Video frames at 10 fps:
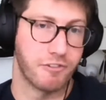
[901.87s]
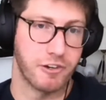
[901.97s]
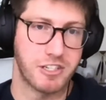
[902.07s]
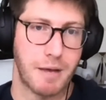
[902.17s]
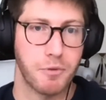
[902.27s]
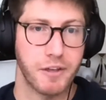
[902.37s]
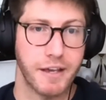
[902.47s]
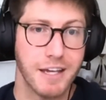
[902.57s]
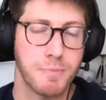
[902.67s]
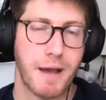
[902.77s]
for example, the
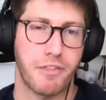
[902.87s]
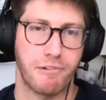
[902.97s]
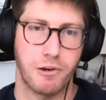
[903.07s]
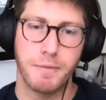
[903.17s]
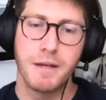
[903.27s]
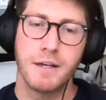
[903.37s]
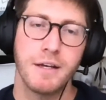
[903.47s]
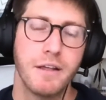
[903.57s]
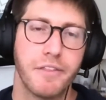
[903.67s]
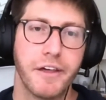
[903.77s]
guest bathroom.
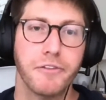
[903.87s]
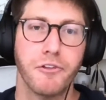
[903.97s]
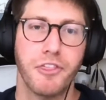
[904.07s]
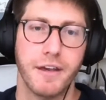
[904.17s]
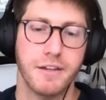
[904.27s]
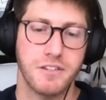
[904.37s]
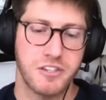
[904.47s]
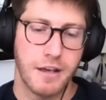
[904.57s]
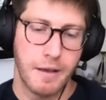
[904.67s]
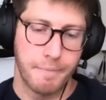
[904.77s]
The other thing
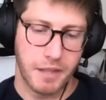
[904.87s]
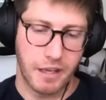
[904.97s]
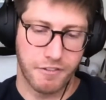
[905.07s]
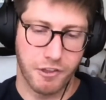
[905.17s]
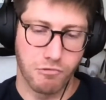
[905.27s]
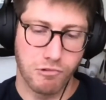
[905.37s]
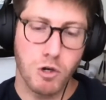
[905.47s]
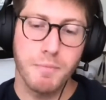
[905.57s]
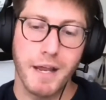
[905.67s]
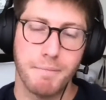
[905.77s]
is, if the
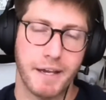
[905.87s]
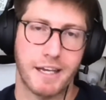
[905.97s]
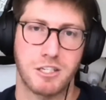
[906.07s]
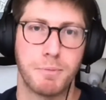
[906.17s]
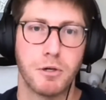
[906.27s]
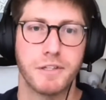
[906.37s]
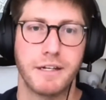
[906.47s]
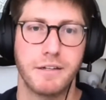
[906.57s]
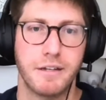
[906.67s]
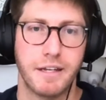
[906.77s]
room name that gets pulled
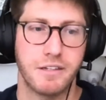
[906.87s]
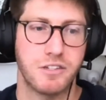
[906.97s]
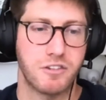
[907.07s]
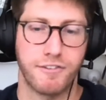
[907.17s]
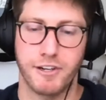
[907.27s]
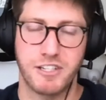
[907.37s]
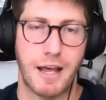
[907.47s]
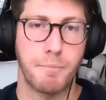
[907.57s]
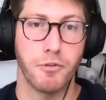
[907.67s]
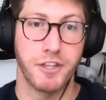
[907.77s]
in is, for
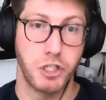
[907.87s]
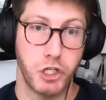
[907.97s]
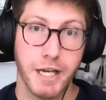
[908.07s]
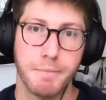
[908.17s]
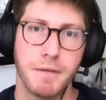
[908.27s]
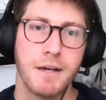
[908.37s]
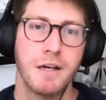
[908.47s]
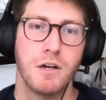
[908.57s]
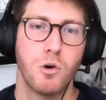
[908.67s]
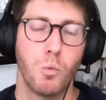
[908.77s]
example, the gym,
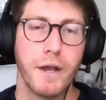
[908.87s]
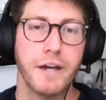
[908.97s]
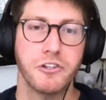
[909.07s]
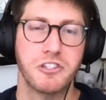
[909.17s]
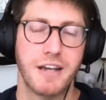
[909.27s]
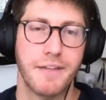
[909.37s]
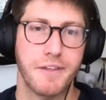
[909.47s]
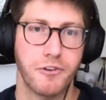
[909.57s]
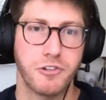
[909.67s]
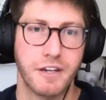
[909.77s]
we understand
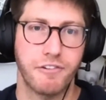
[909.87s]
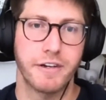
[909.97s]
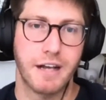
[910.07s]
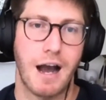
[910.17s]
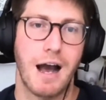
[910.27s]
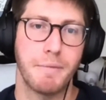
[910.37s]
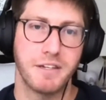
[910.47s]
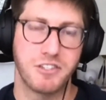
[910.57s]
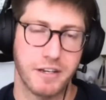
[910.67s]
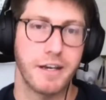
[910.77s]
that there are different common
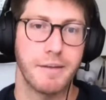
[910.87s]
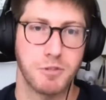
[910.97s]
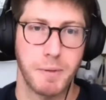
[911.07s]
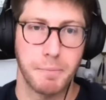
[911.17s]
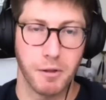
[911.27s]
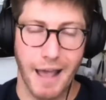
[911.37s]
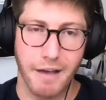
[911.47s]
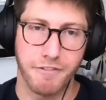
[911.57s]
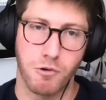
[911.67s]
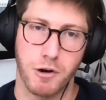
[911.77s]
synonyms people
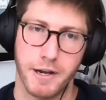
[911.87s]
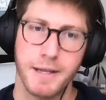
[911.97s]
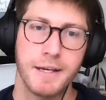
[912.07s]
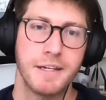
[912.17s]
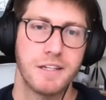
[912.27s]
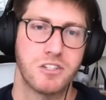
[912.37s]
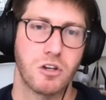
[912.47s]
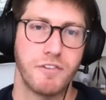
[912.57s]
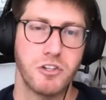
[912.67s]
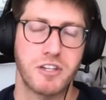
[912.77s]
have for it. So
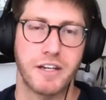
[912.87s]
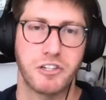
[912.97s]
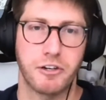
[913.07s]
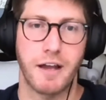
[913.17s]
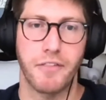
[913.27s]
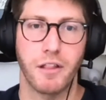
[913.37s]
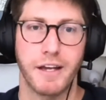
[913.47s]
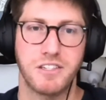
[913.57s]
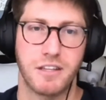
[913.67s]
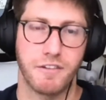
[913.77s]
if you say turn on the
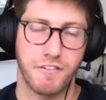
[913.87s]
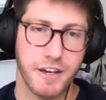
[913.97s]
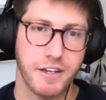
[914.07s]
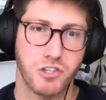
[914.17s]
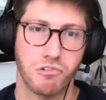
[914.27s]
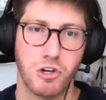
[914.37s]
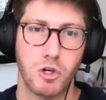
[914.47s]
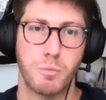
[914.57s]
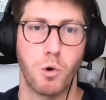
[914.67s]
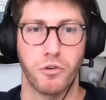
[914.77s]
lights in the fitness
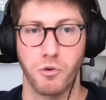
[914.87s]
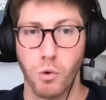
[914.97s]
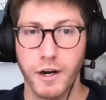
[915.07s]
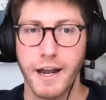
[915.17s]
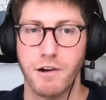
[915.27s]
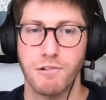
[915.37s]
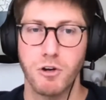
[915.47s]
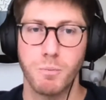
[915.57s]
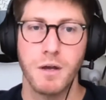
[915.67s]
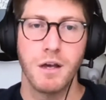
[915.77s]
room or the workout
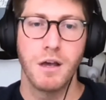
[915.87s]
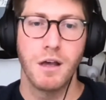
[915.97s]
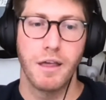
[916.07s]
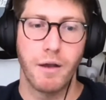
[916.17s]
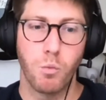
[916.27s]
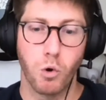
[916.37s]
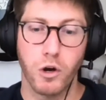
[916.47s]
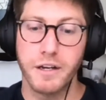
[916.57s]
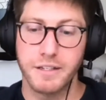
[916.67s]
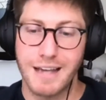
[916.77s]
room, we're
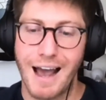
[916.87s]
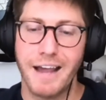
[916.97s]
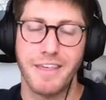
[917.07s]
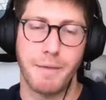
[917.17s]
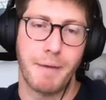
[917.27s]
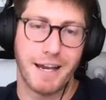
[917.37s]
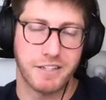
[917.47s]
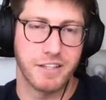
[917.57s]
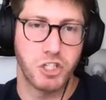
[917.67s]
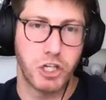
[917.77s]
going to tie that back
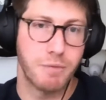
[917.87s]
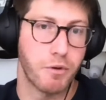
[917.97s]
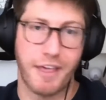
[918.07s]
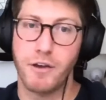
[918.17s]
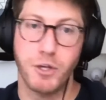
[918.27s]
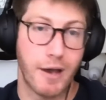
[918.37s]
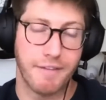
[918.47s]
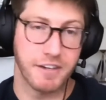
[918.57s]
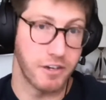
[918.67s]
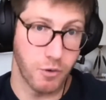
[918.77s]
to the gym without you
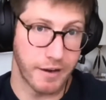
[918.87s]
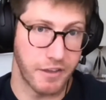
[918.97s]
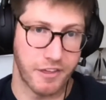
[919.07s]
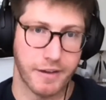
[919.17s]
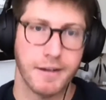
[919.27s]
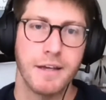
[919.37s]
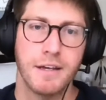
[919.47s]
having to do anything.